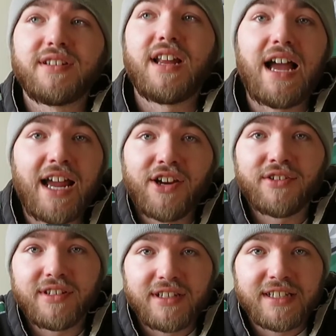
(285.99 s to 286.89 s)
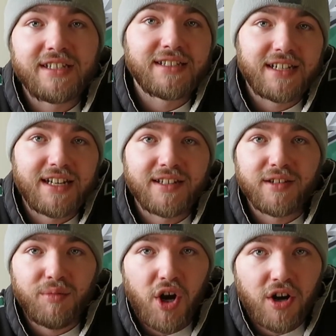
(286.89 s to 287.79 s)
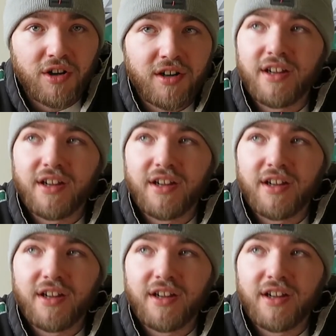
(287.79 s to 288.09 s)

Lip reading: higher in the leagues at hitting the bar,